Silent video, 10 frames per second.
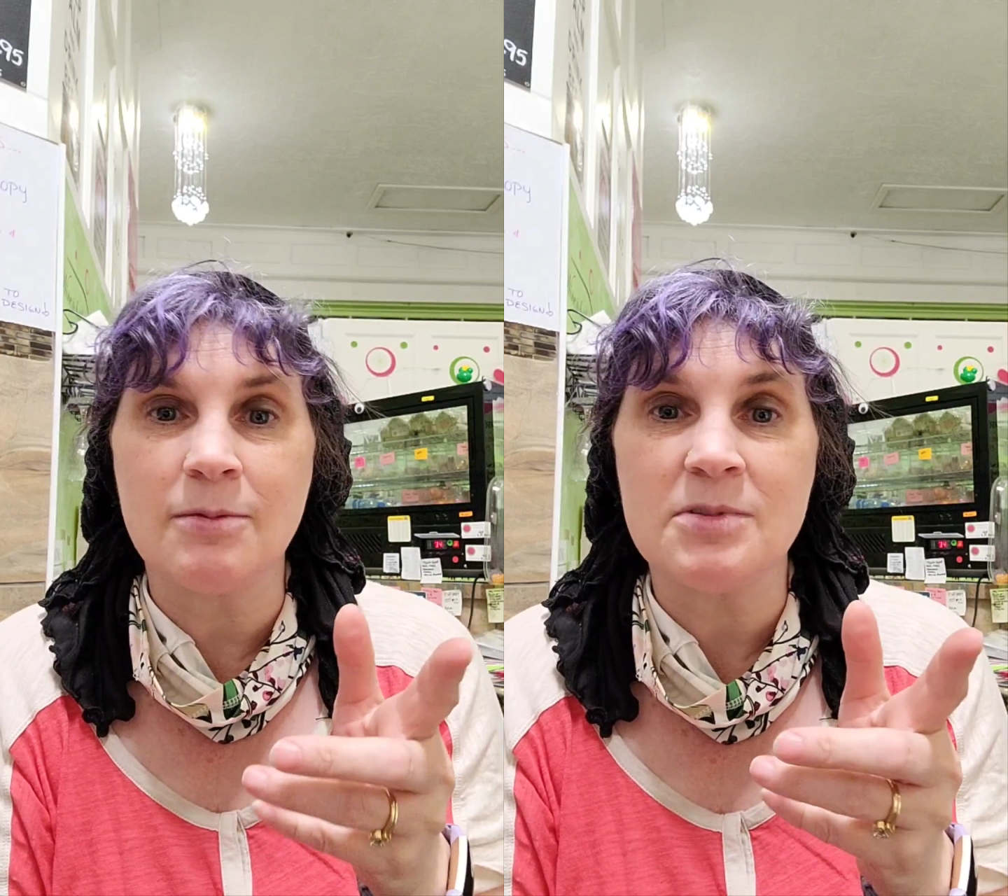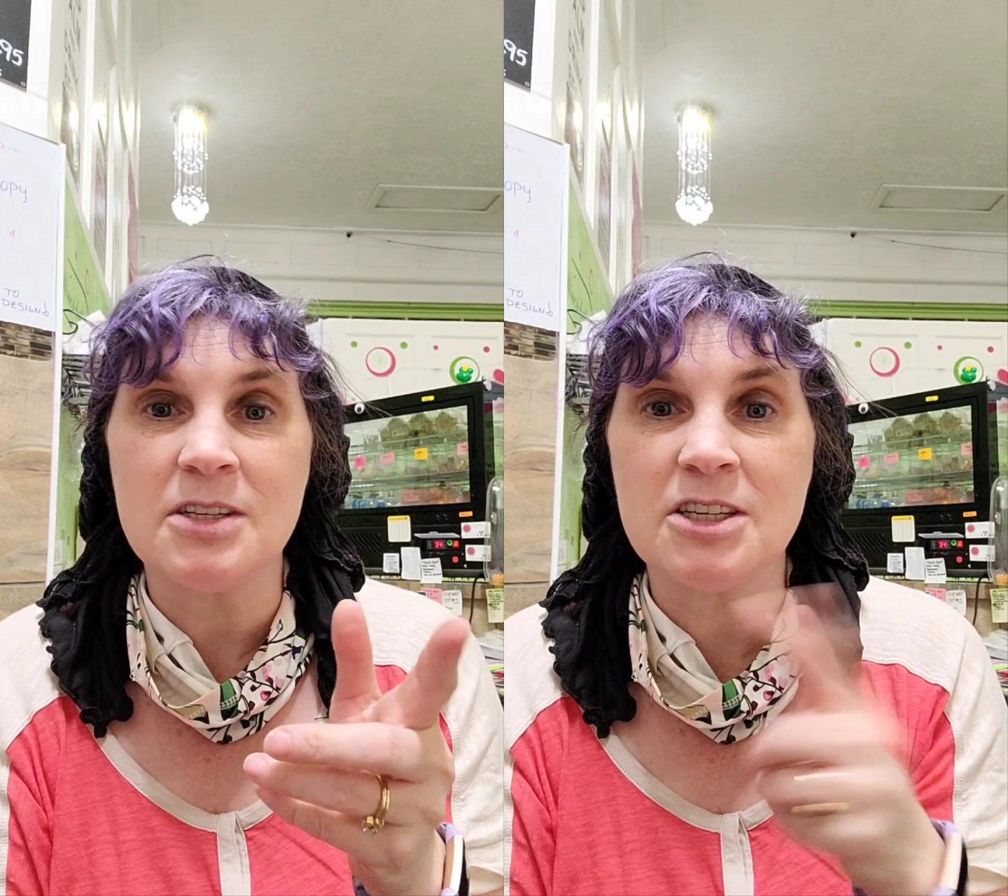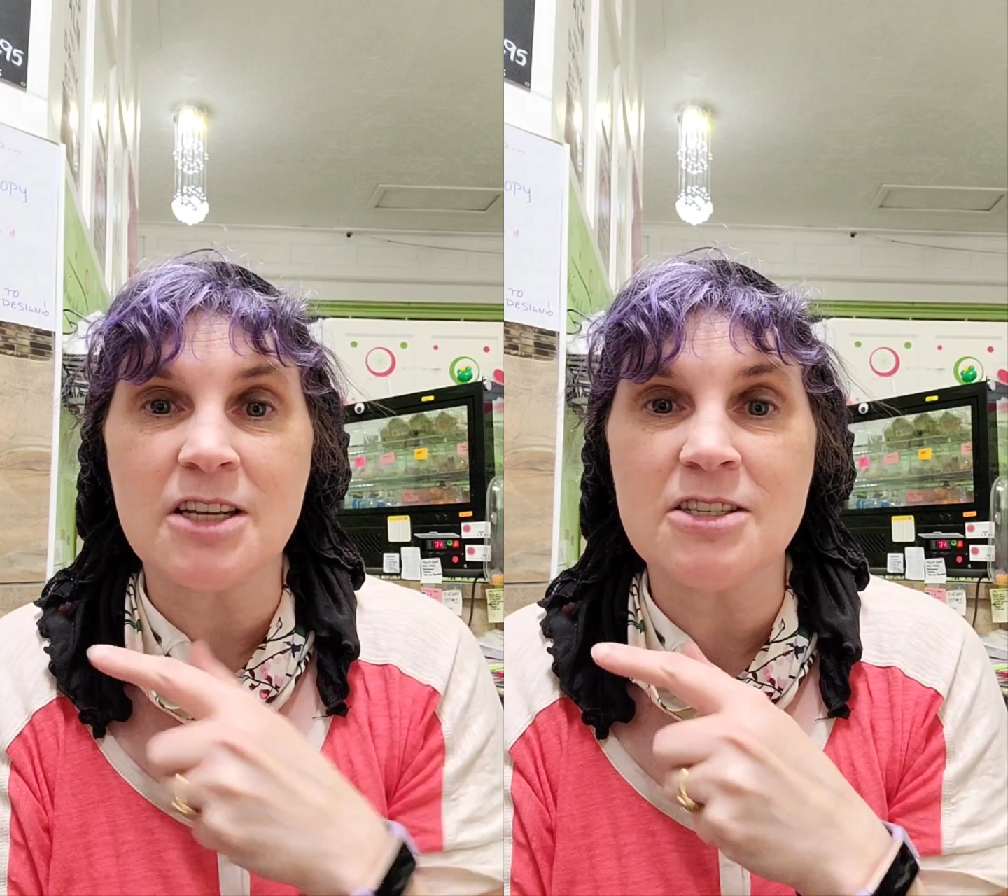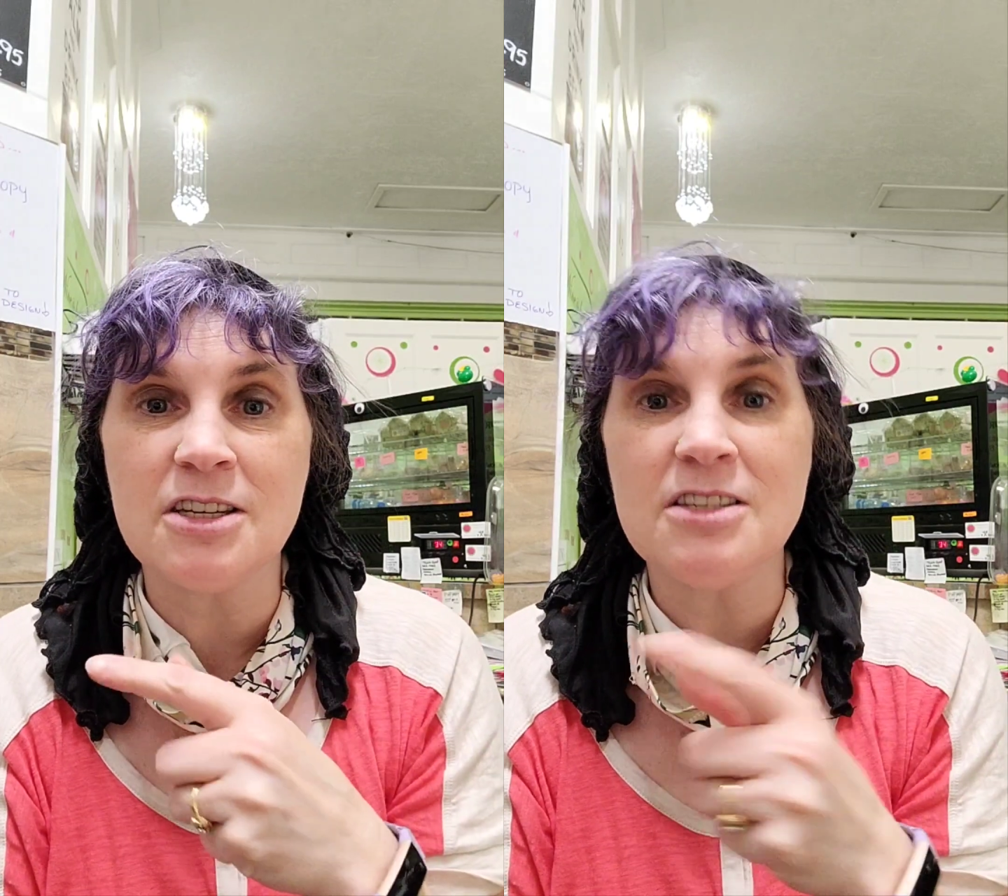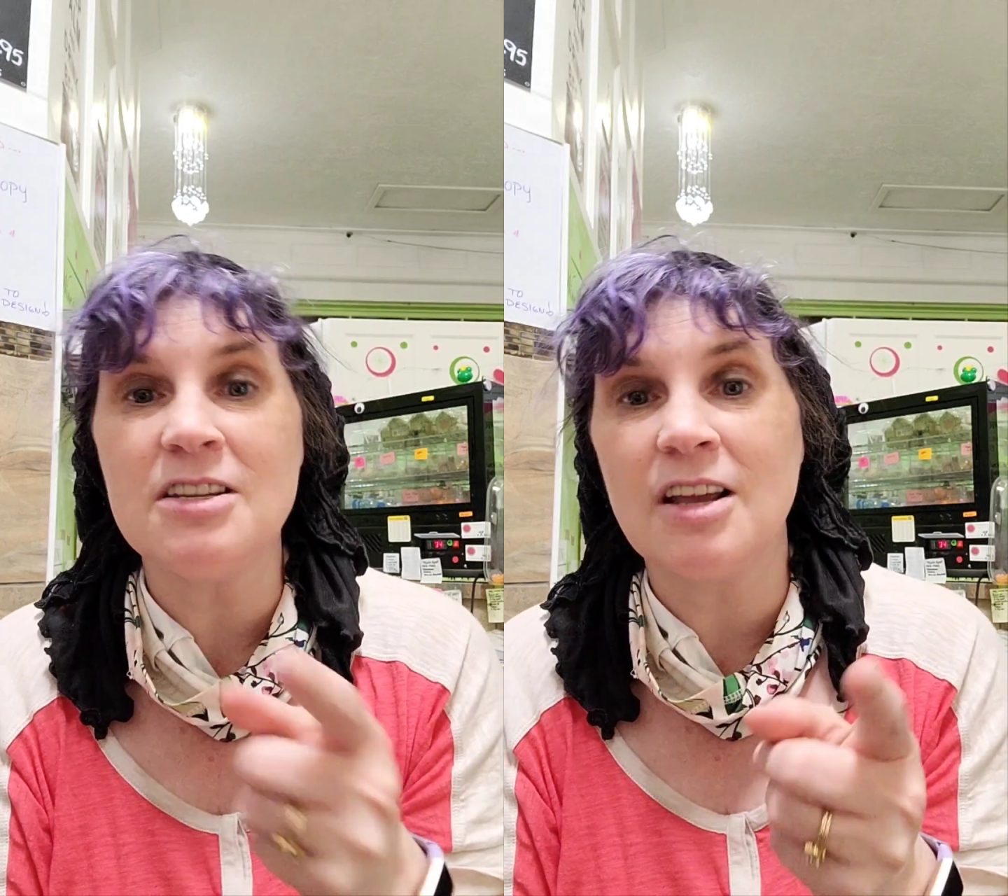
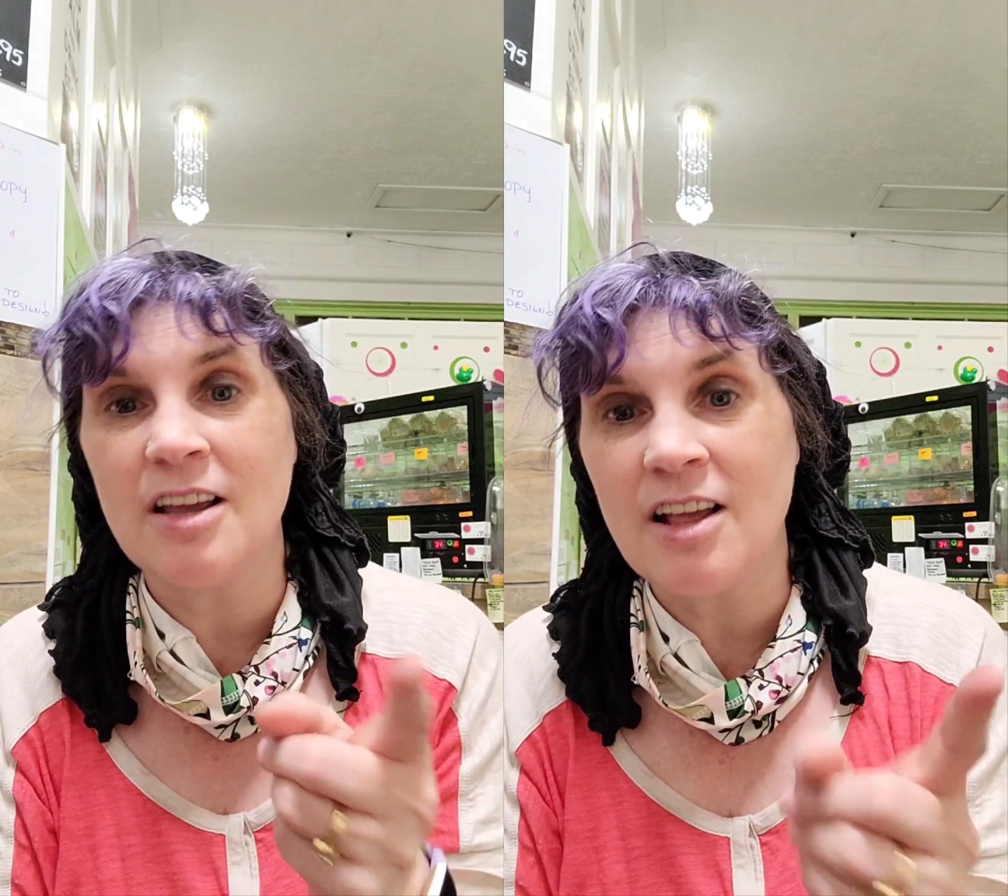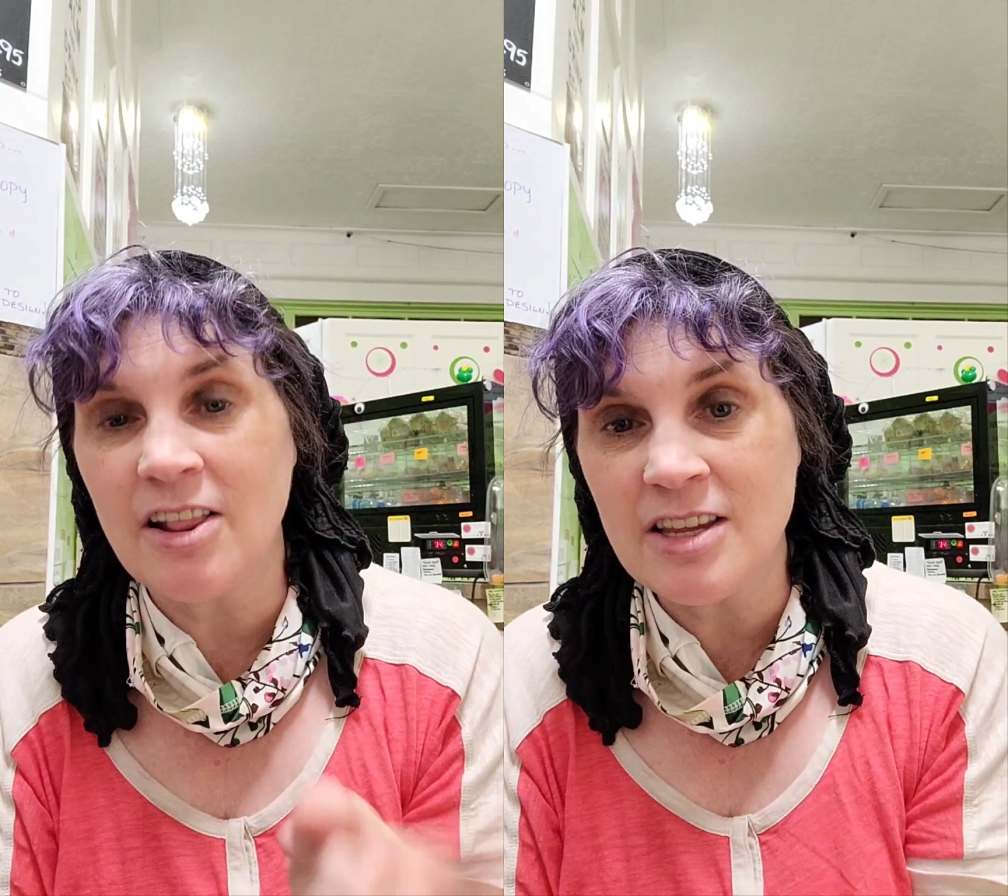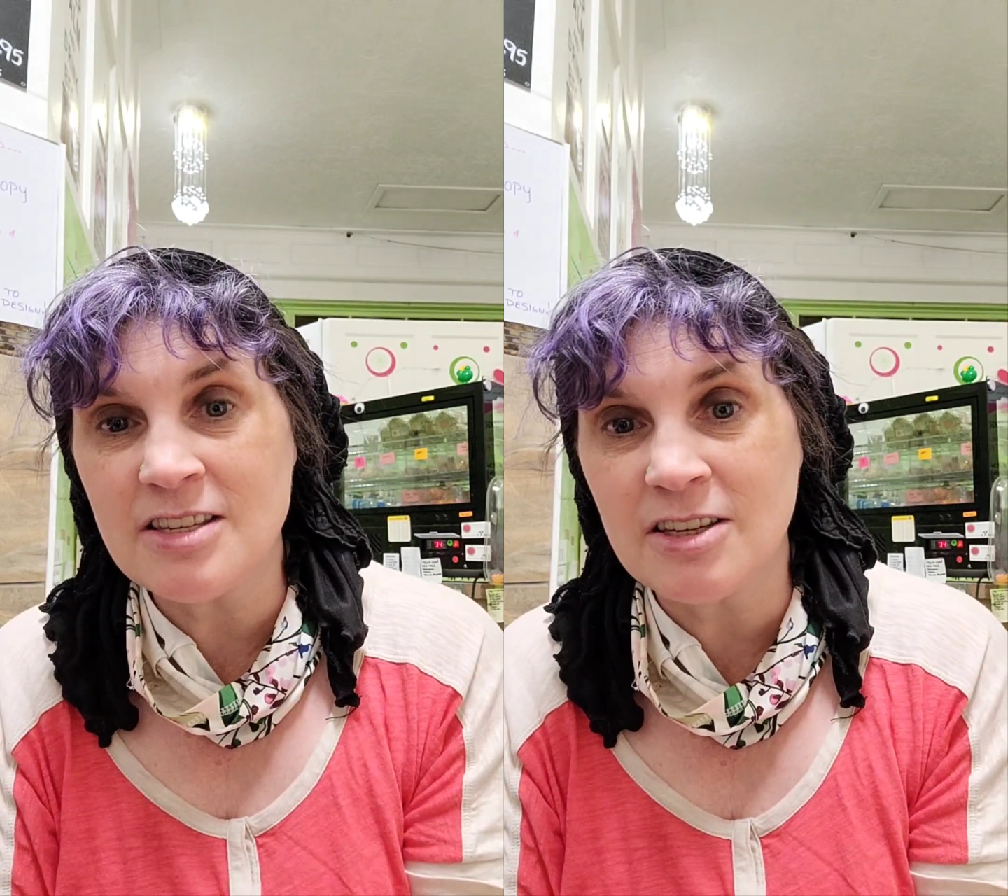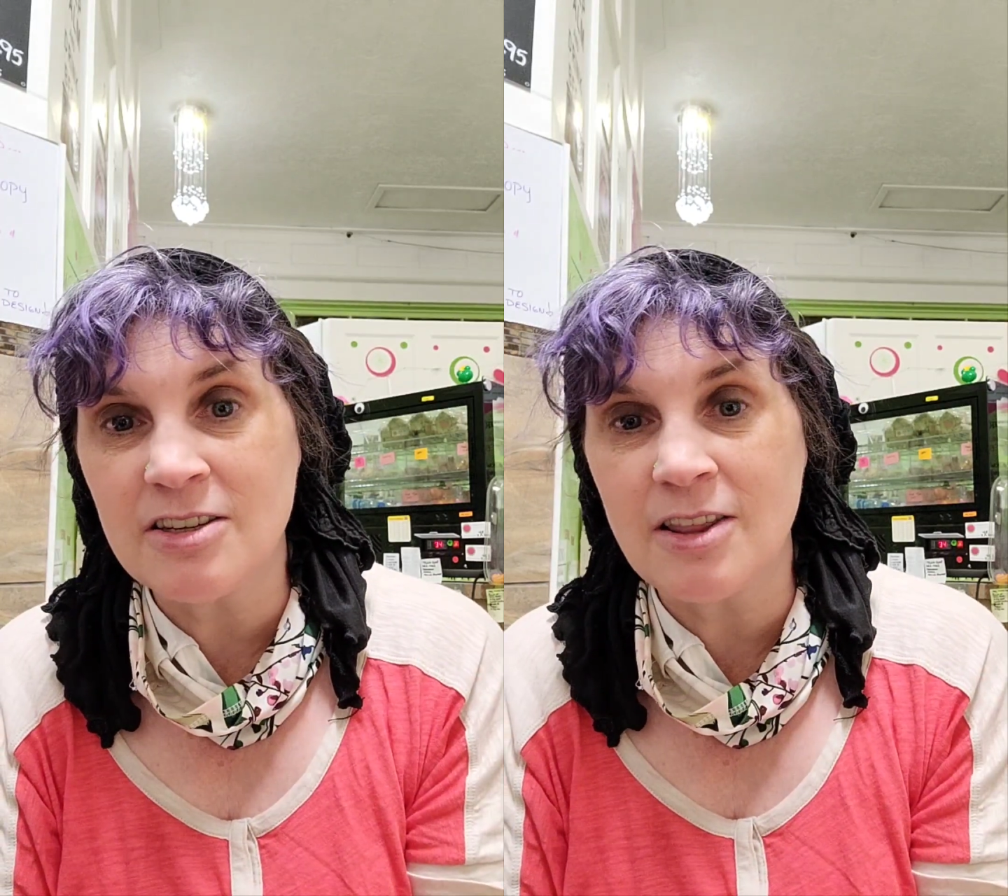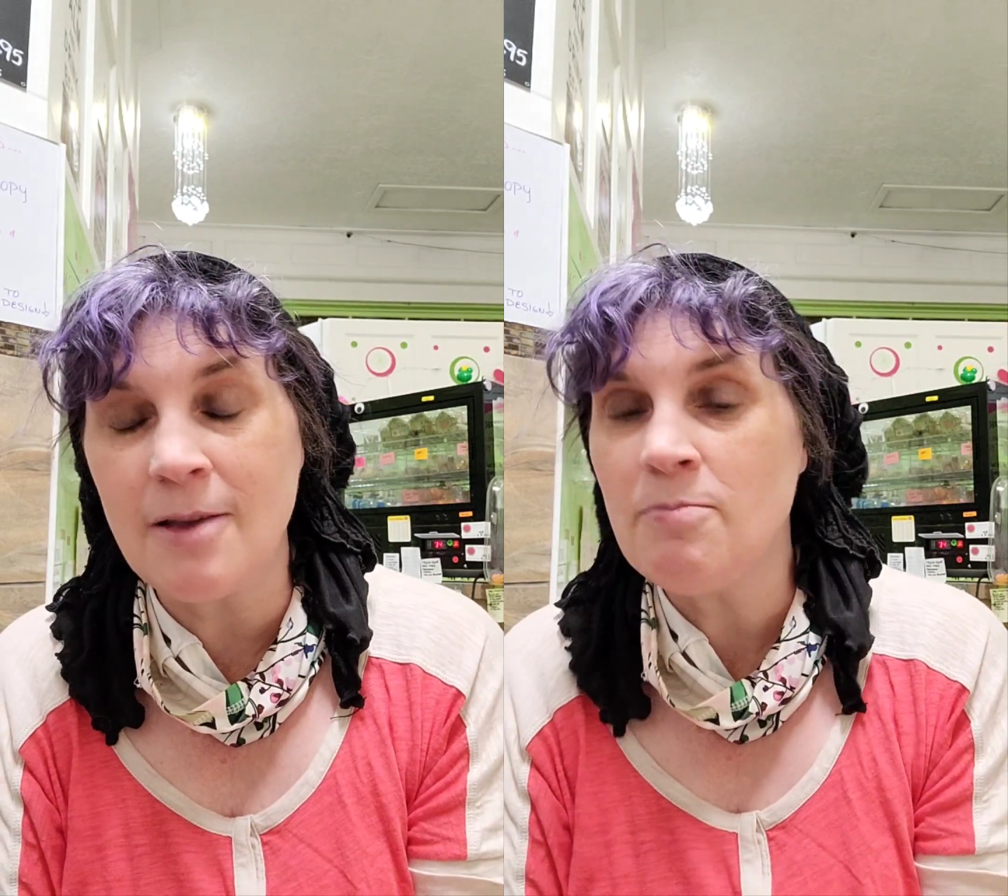suggestions. Listen
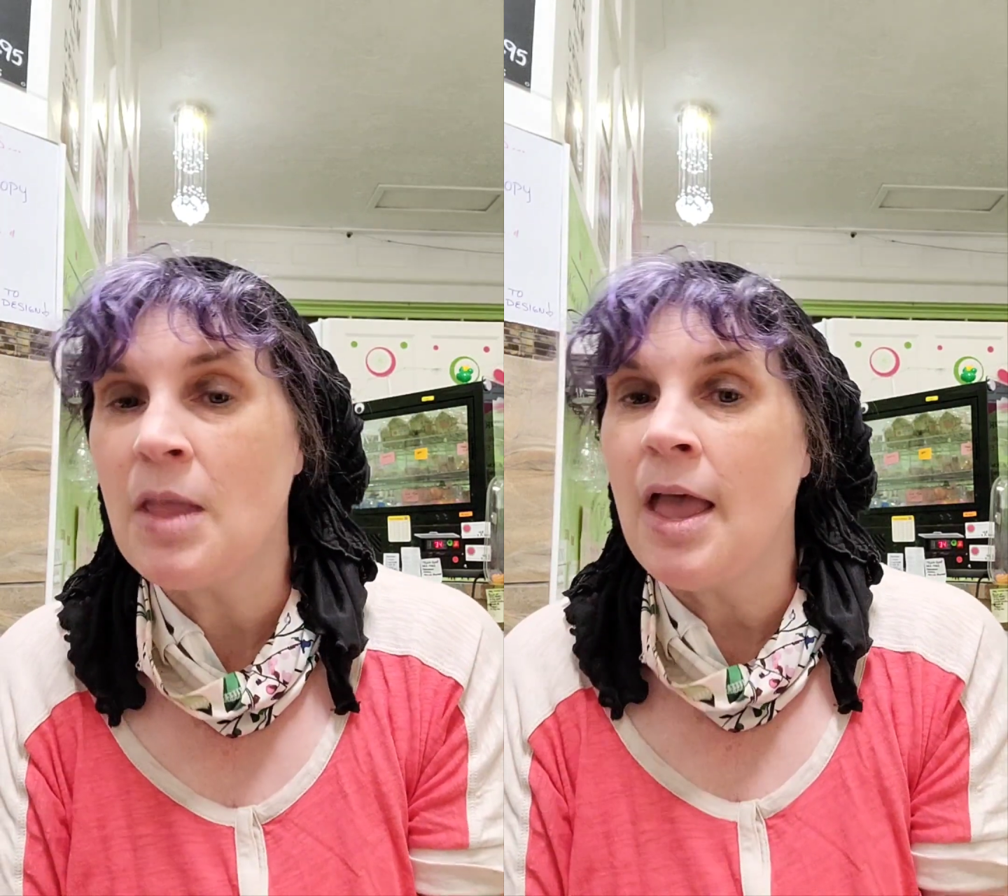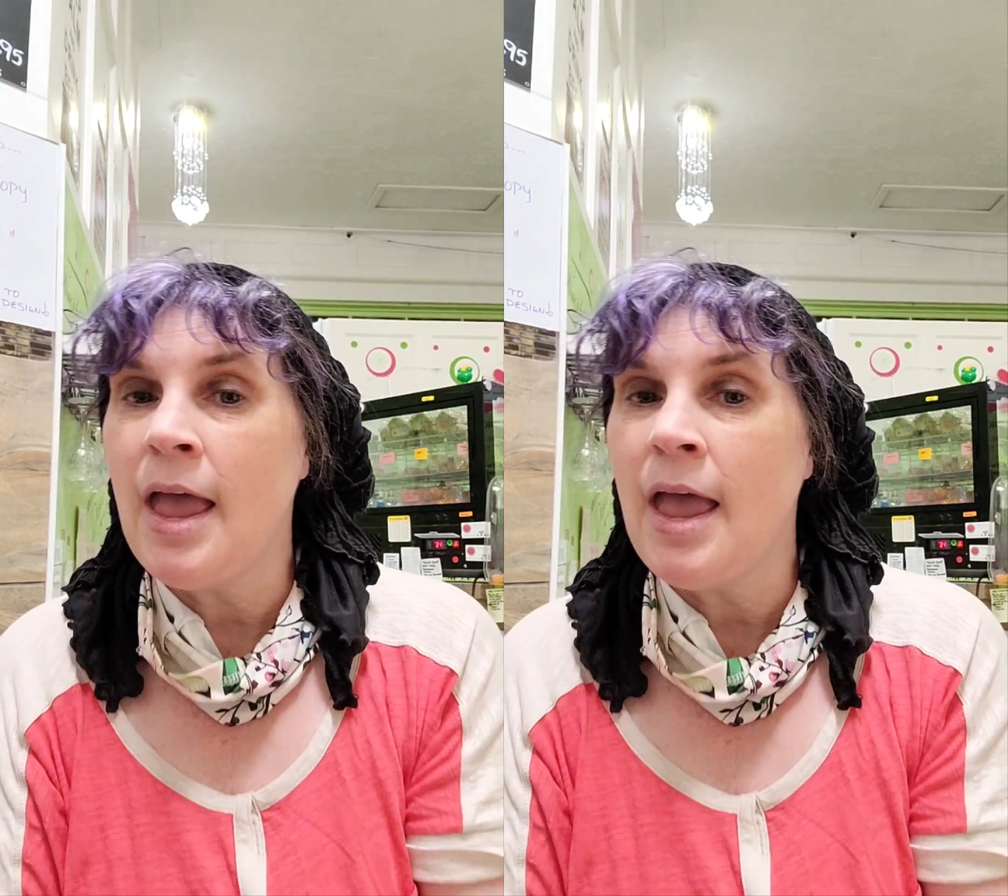to them.